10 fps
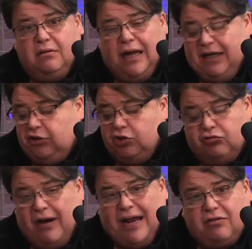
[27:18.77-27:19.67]
as a
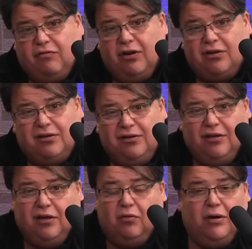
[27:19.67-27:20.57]
track record,
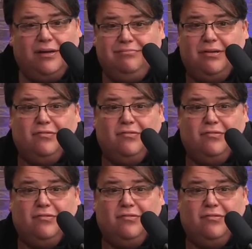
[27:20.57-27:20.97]
you know what? You